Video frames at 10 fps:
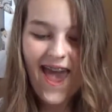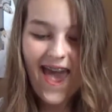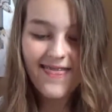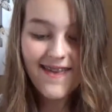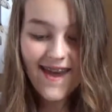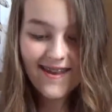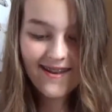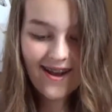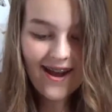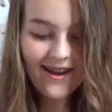And then
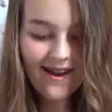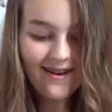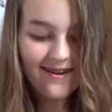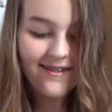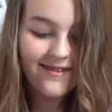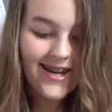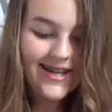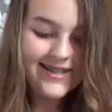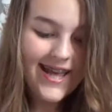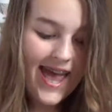I got another
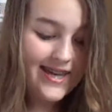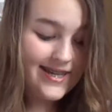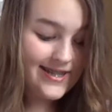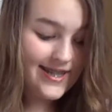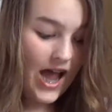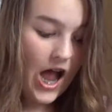desk, and it's